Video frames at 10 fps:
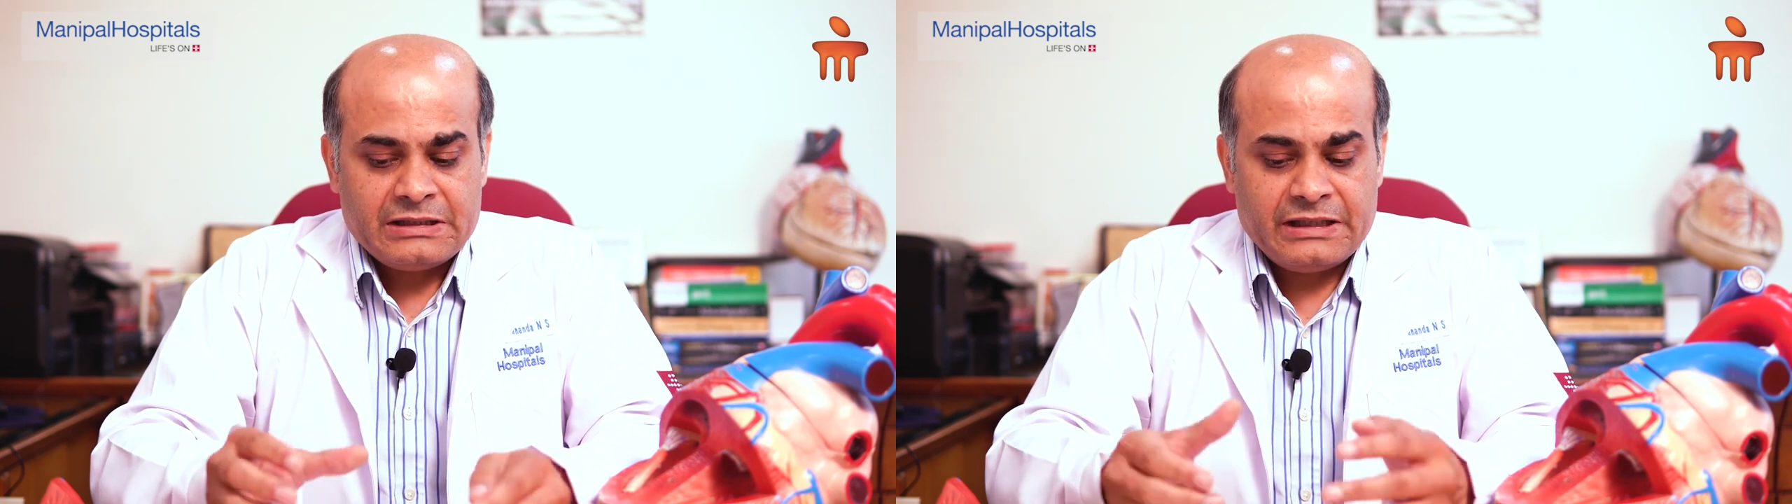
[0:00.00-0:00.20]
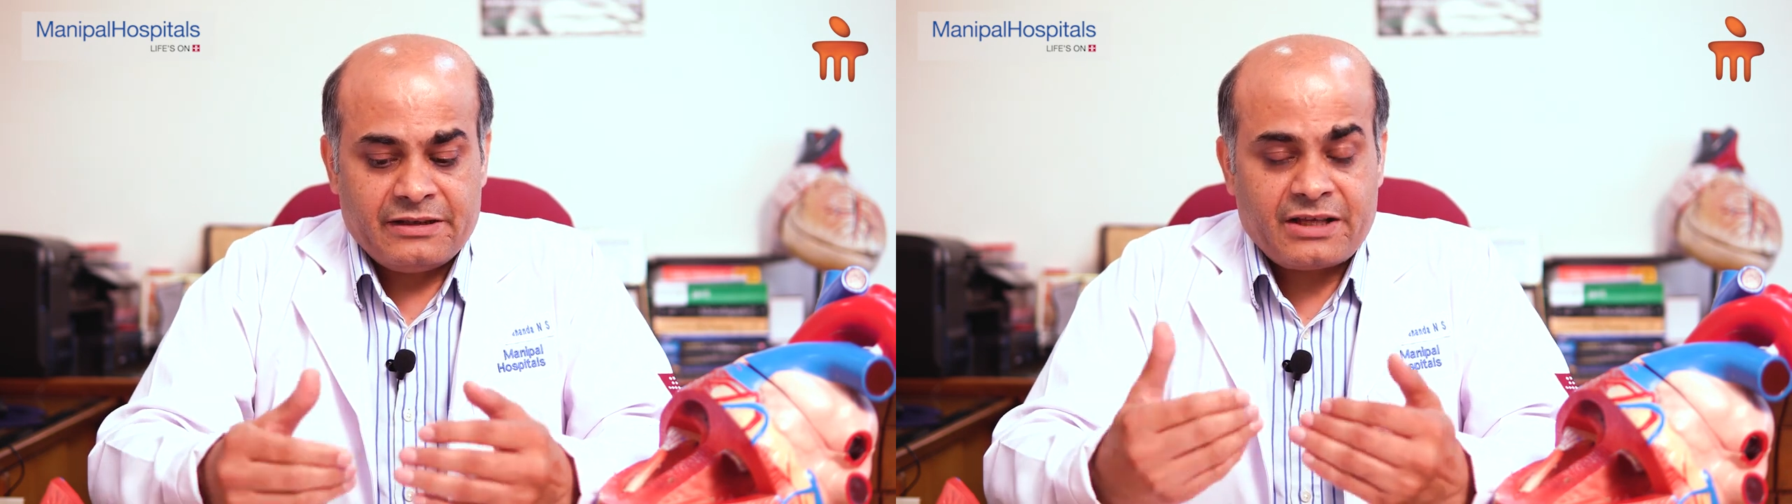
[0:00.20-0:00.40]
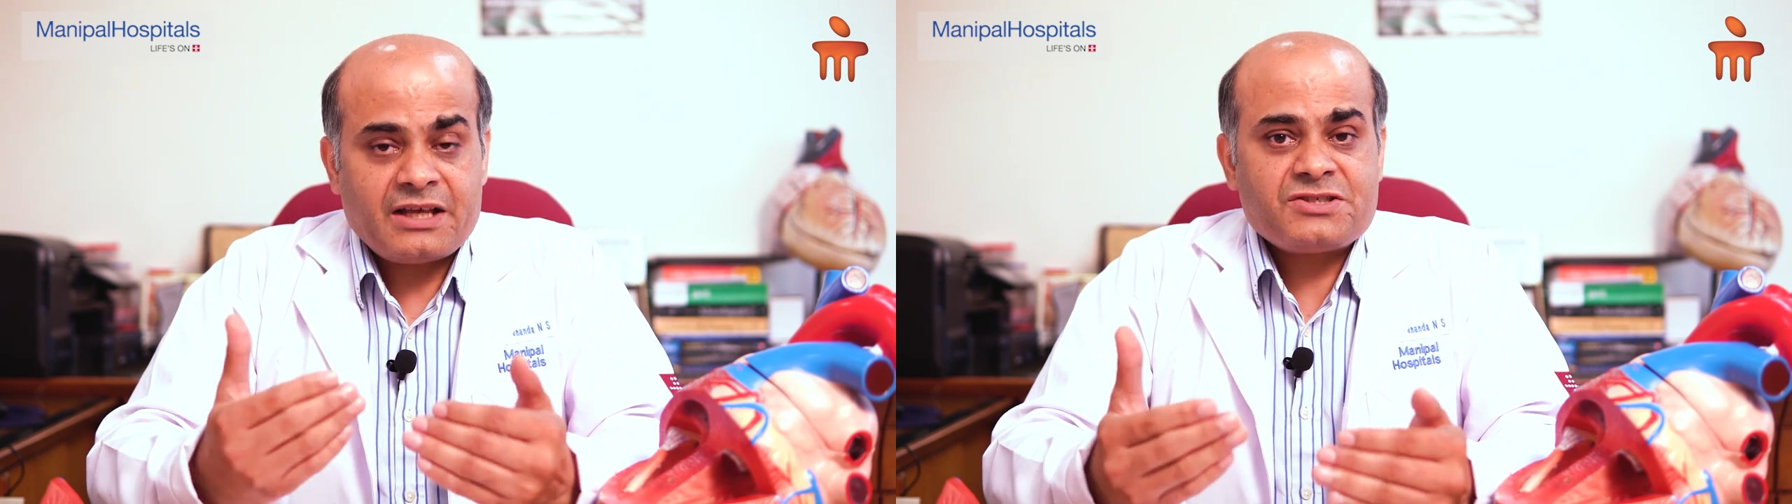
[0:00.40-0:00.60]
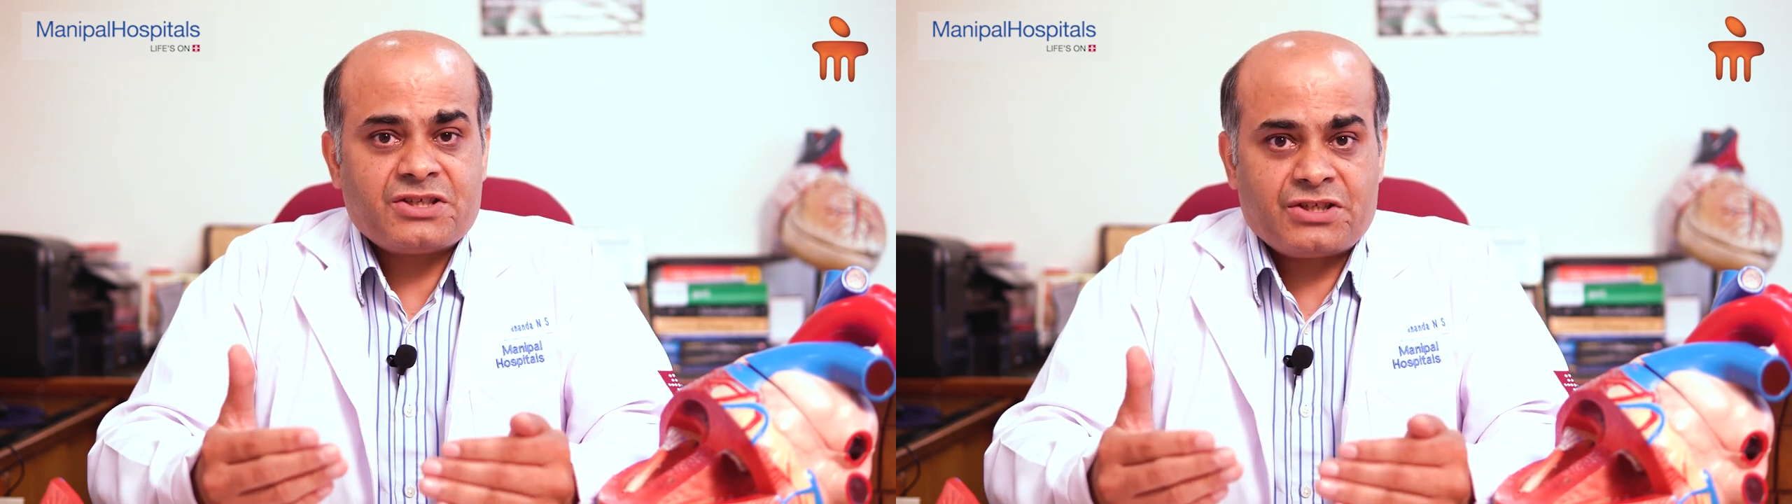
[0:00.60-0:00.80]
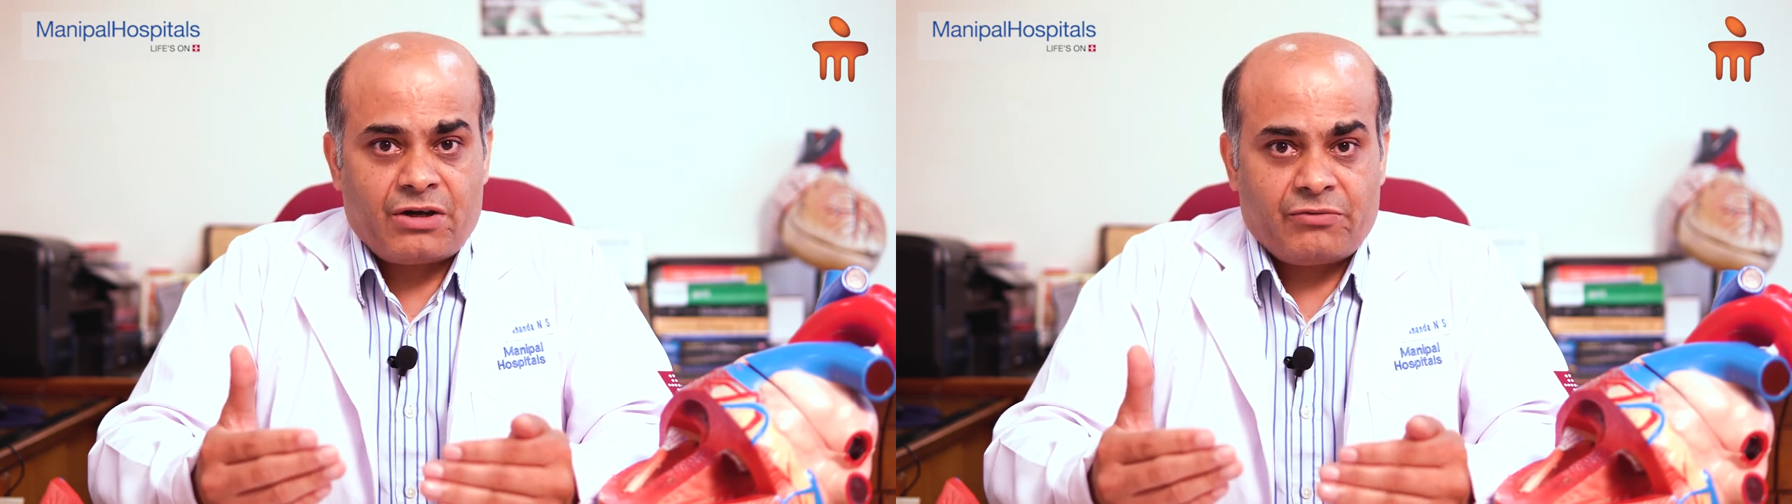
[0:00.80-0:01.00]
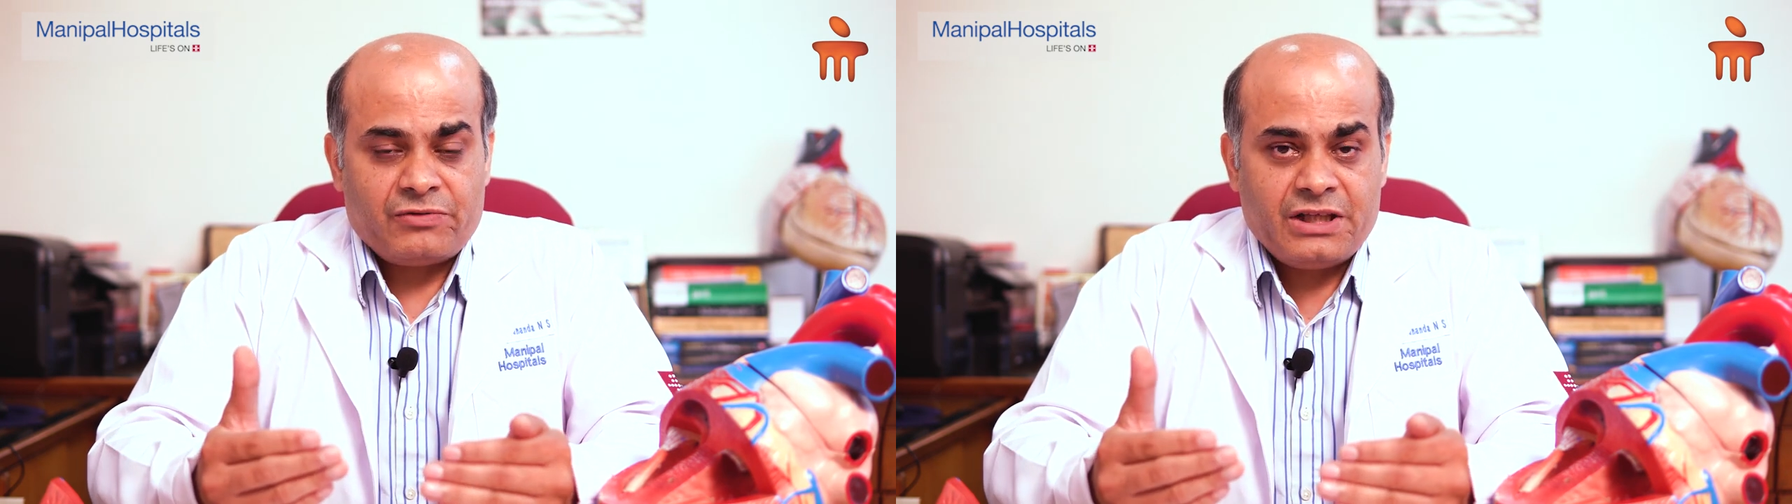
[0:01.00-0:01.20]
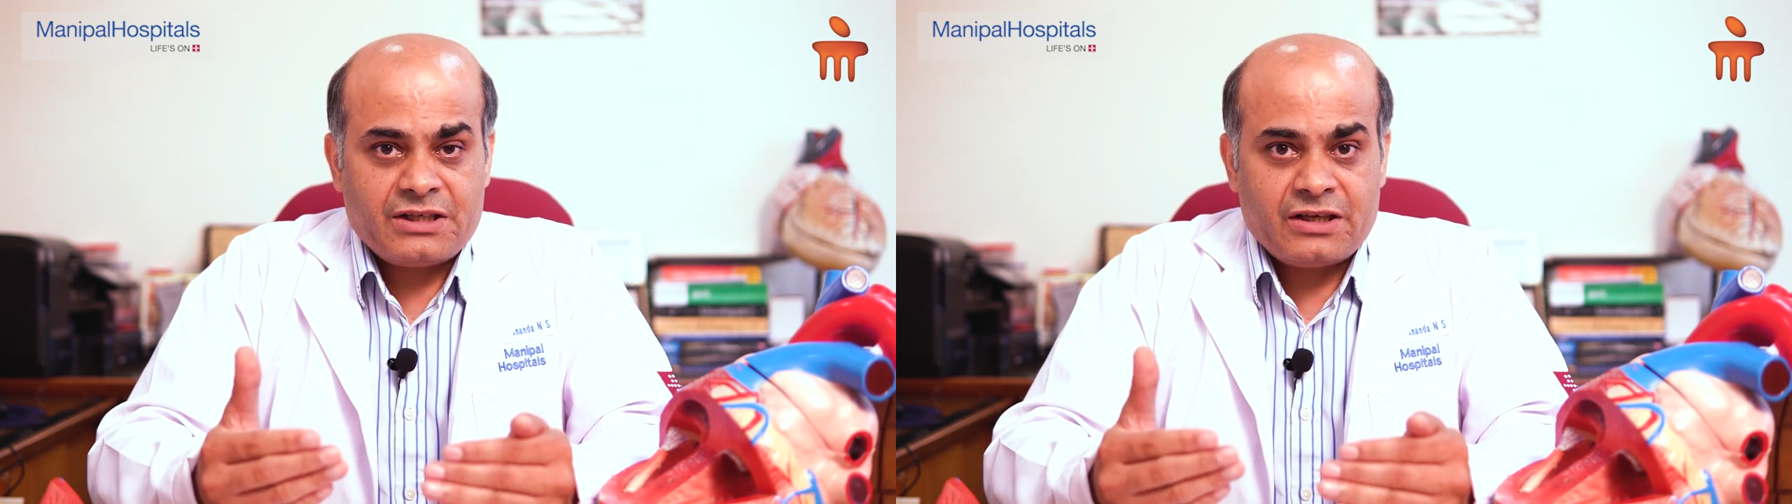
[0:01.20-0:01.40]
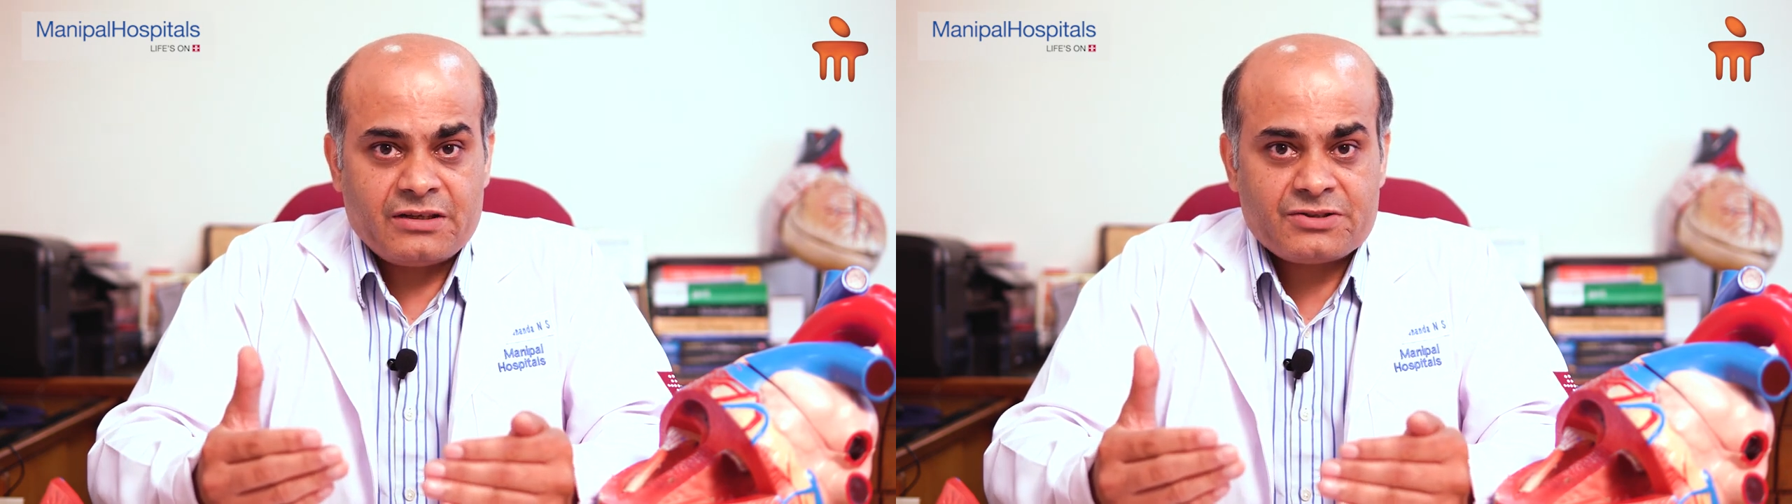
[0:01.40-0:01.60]
the intensity of
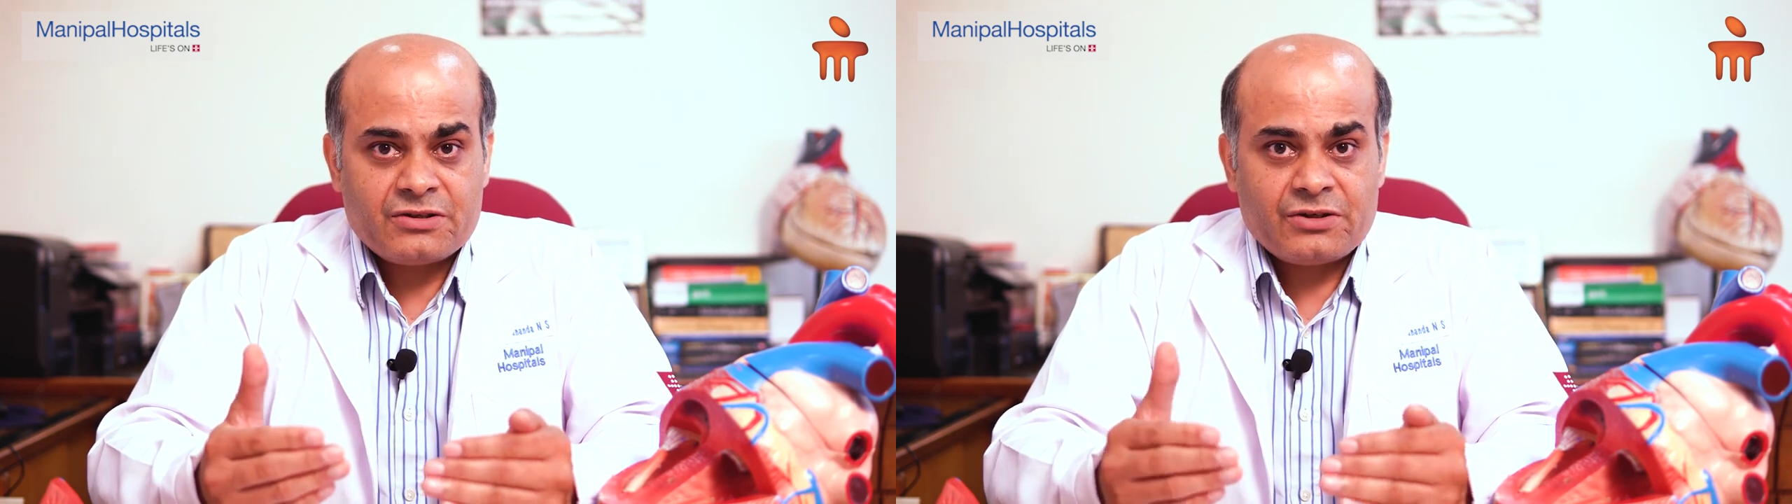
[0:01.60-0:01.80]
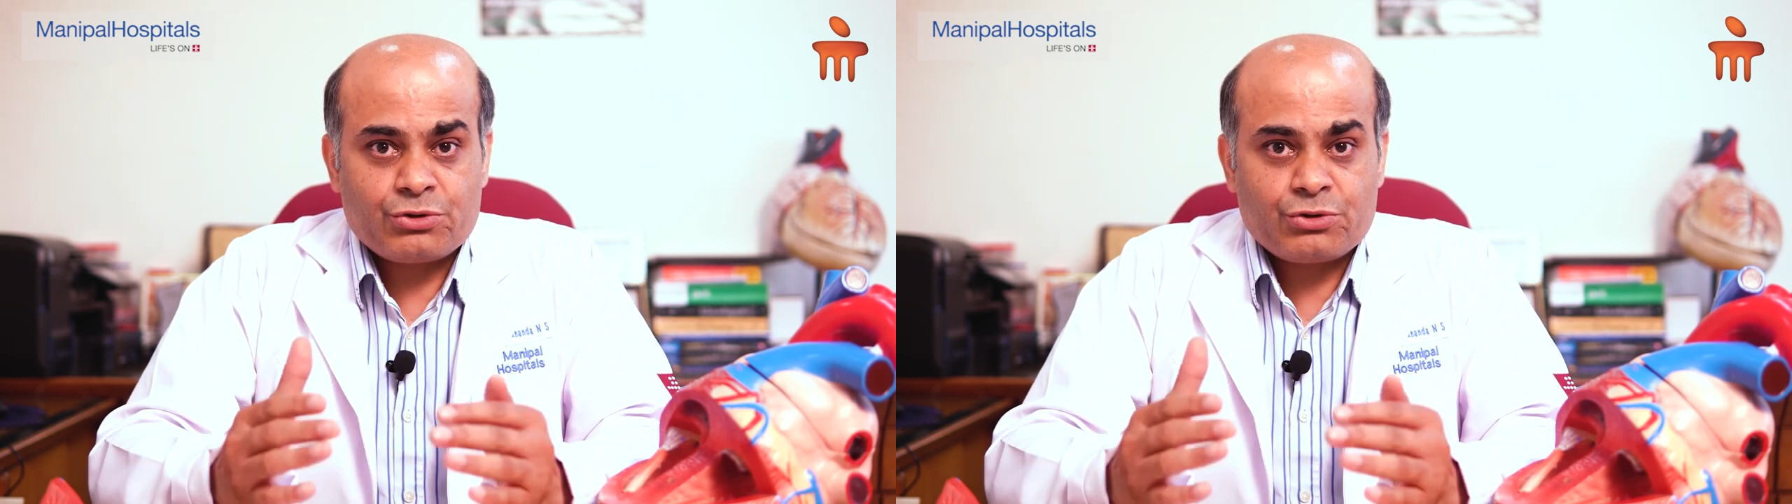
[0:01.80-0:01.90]
leakage